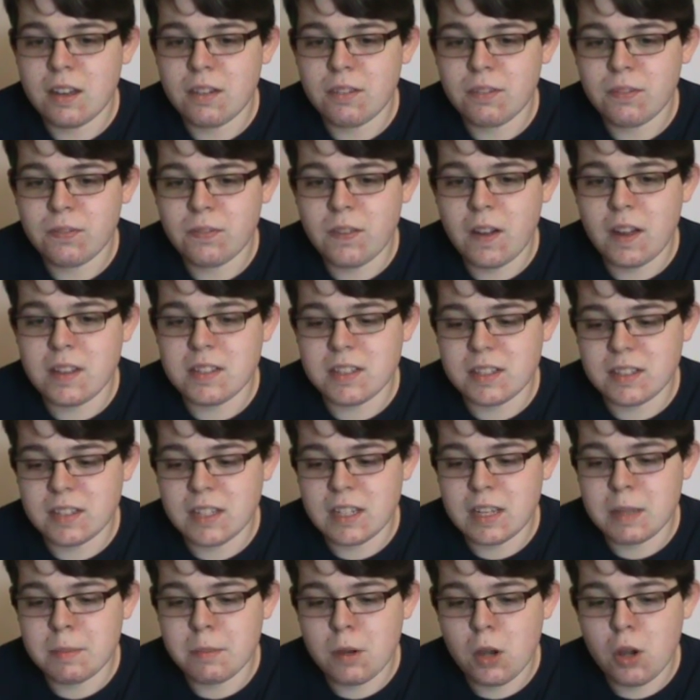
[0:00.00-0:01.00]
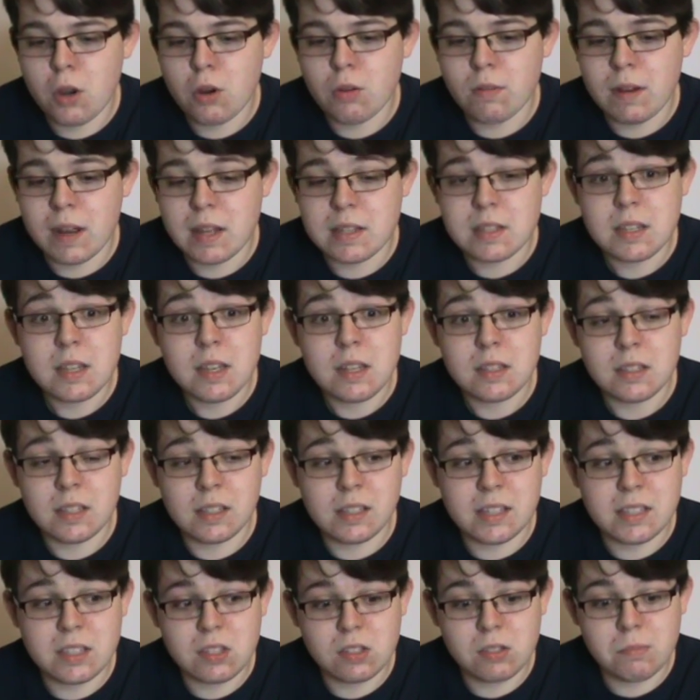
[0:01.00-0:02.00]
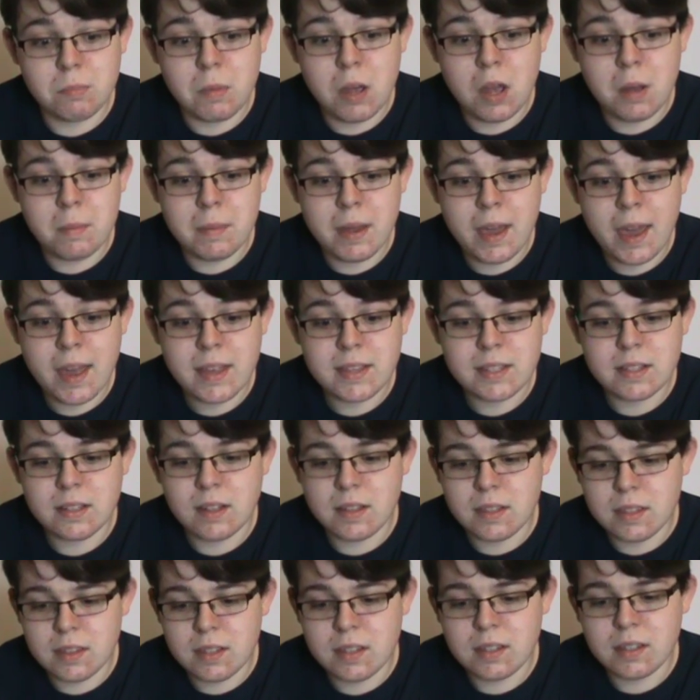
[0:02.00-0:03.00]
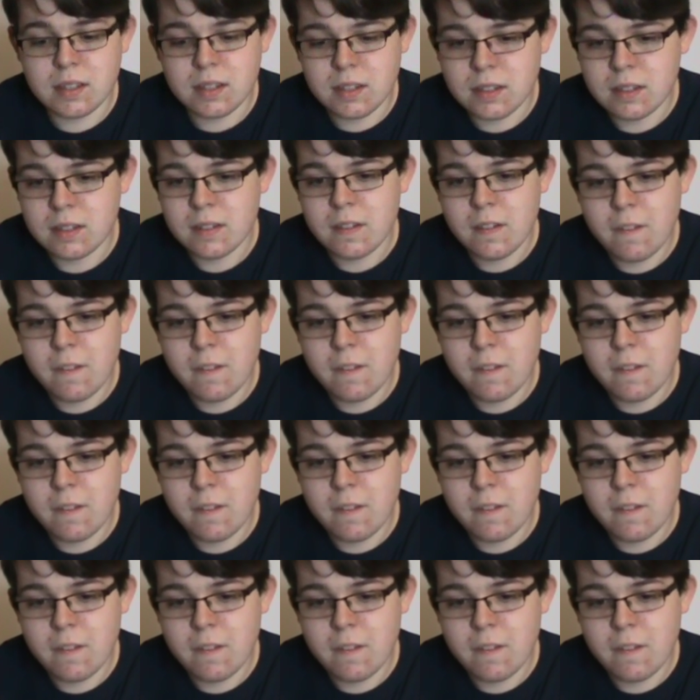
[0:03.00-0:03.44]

Finding Nemo and The Little Mermaid, and I think,